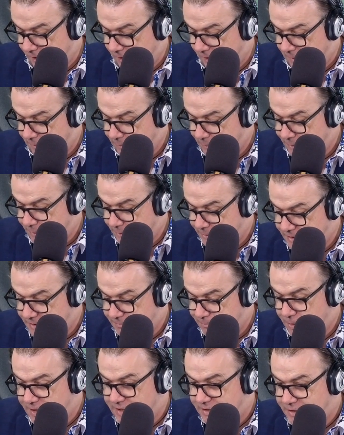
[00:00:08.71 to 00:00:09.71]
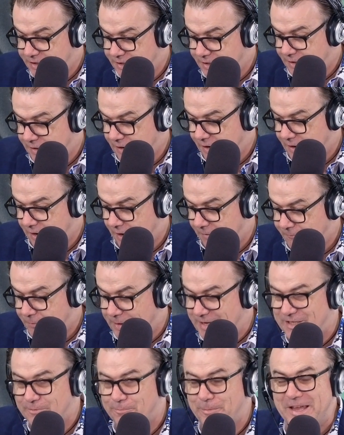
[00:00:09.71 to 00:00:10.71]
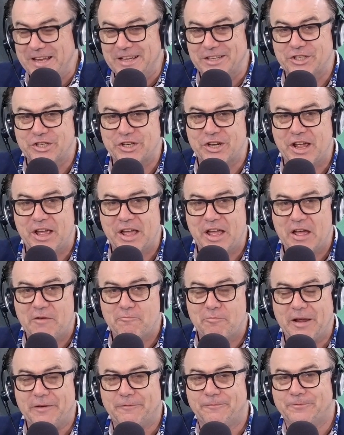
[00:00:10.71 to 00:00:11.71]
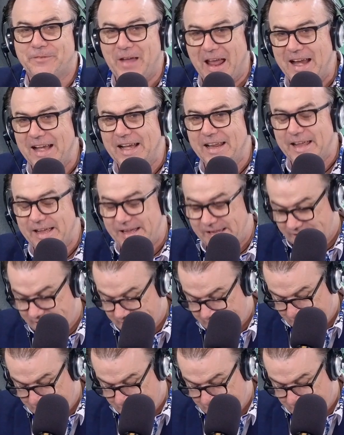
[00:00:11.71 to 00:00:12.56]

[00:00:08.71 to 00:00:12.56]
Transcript: not just breaching free speech, but failure